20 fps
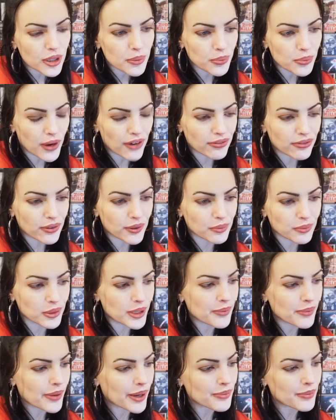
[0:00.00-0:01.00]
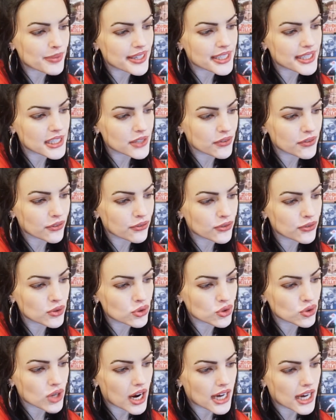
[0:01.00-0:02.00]
preferably by means of a food
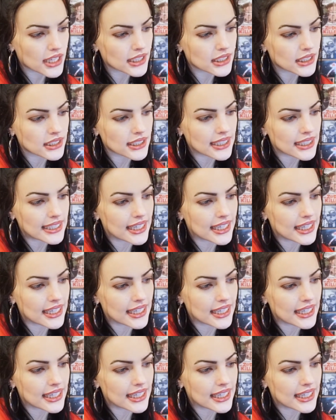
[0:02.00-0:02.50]
trial